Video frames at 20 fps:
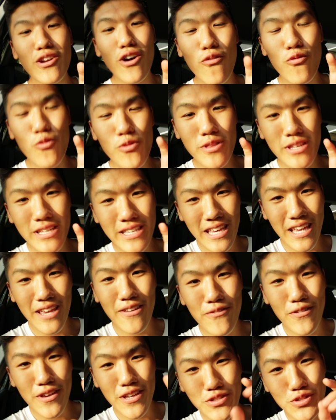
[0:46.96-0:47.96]
it off with the key
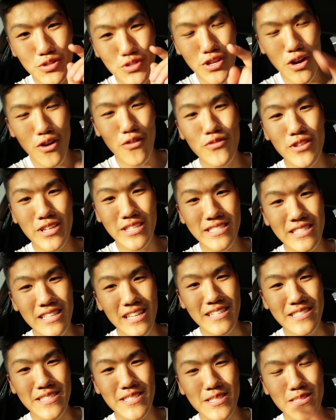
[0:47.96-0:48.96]
features of this
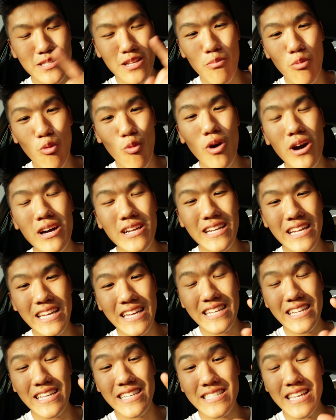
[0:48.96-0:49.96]
lens. Number one,
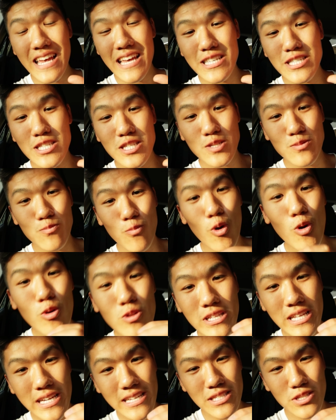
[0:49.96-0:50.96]
it is a
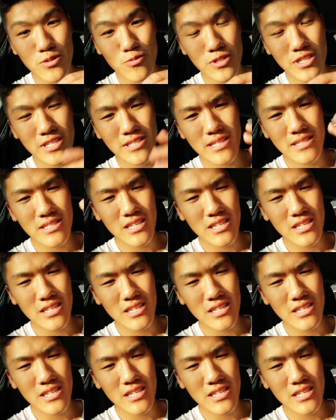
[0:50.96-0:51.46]
small lens, which is a